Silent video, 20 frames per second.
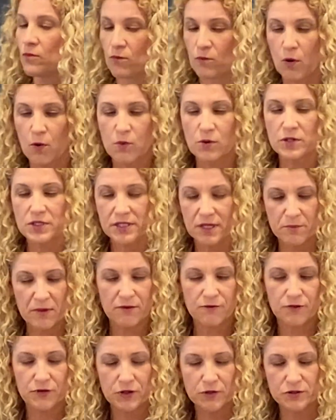What words come
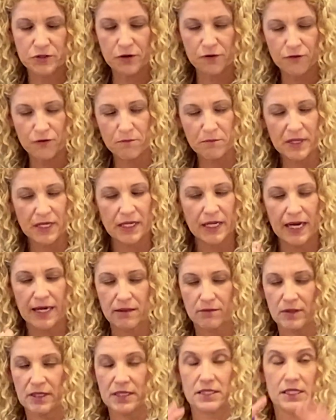up for you? So for me,
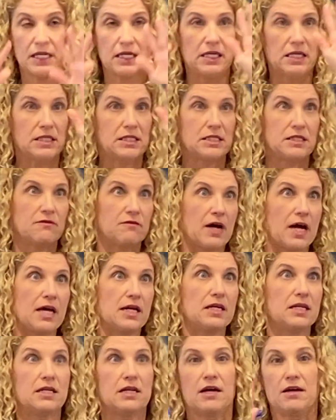I, it's like it's
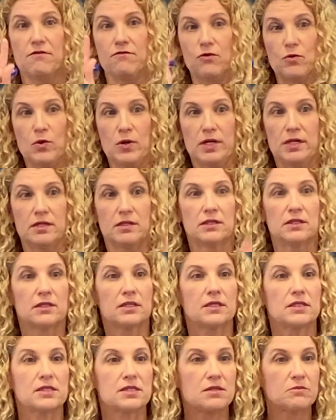divided. I avoid.
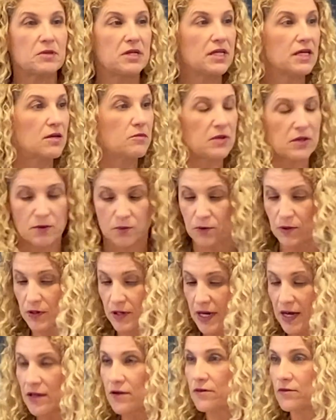Somebody give me a
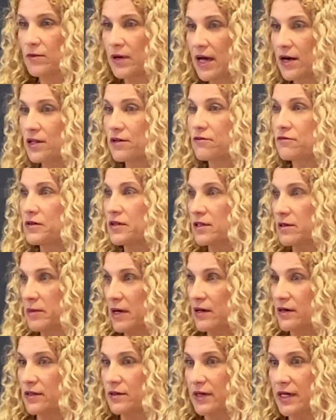word. How you how do you feel
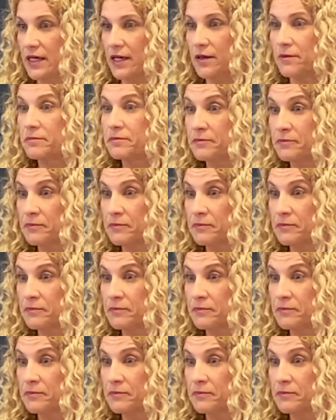about it right now?